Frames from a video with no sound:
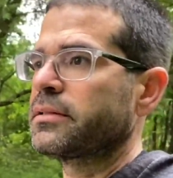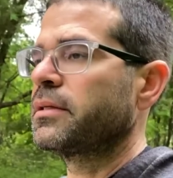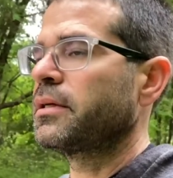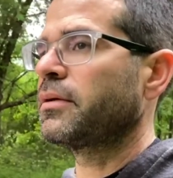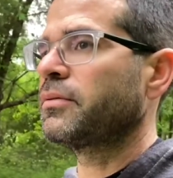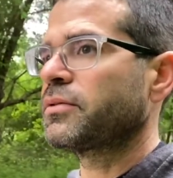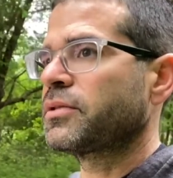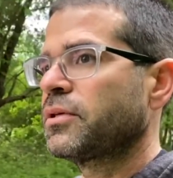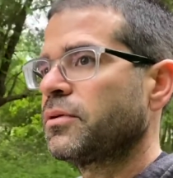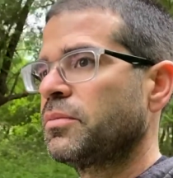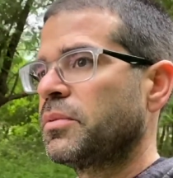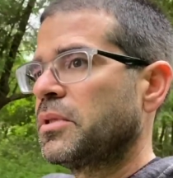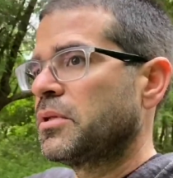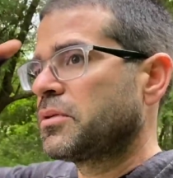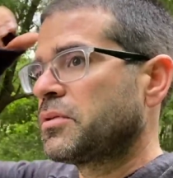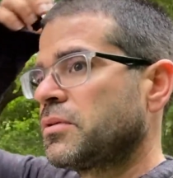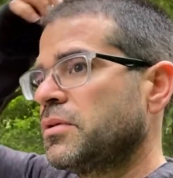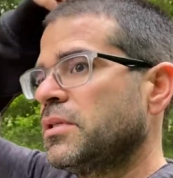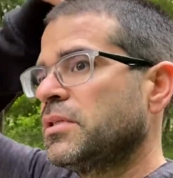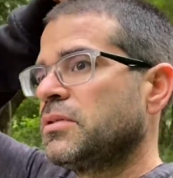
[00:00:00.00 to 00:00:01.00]
I was hoping the
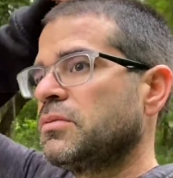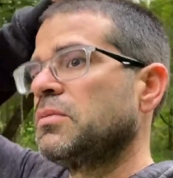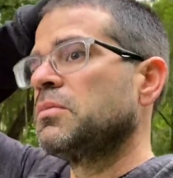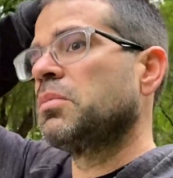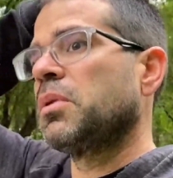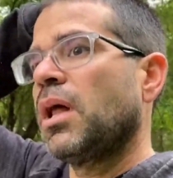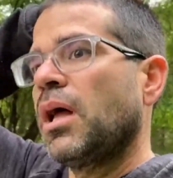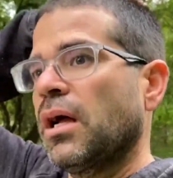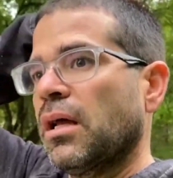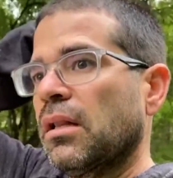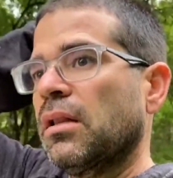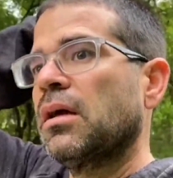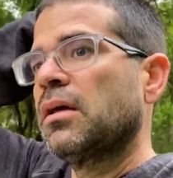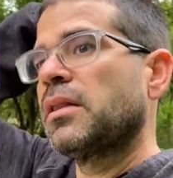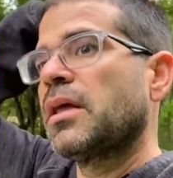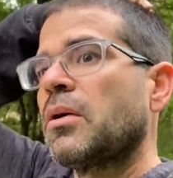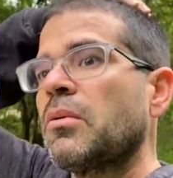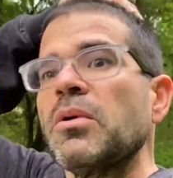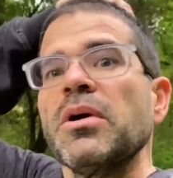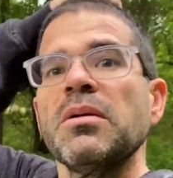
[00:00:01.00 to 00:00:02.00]
trees would block a lot of
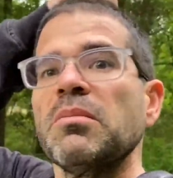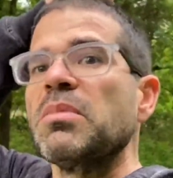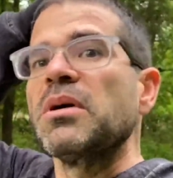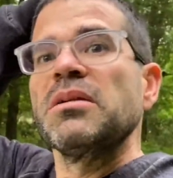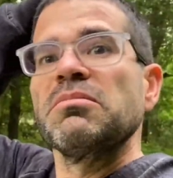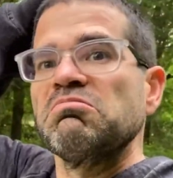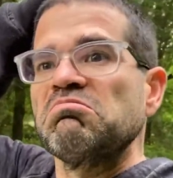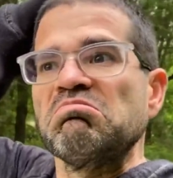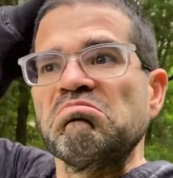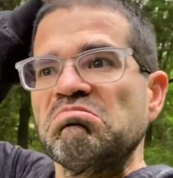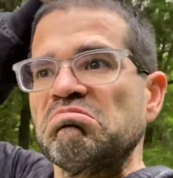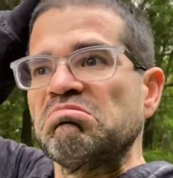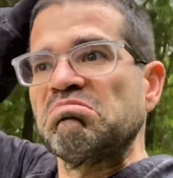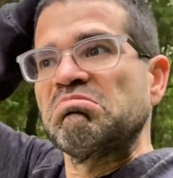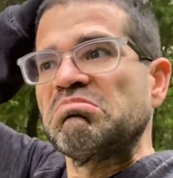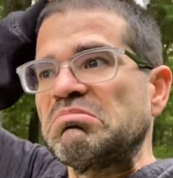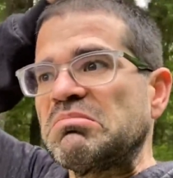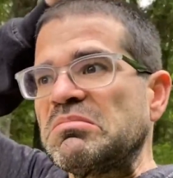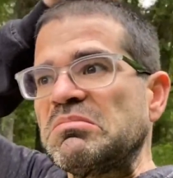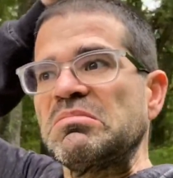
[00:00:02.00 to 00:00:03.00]
that wind, but
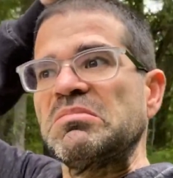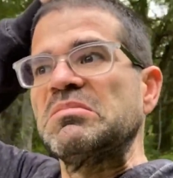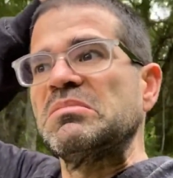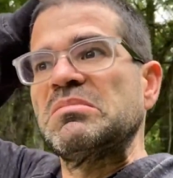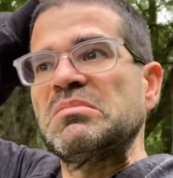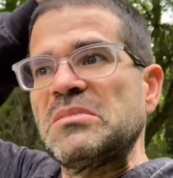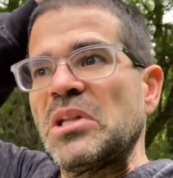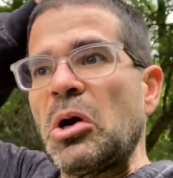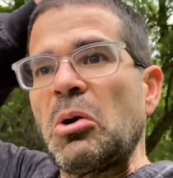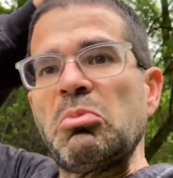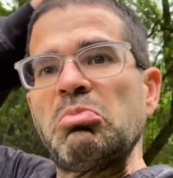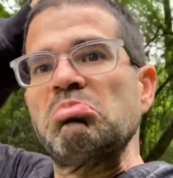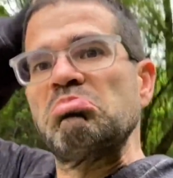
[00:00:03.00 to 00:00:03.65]
nope.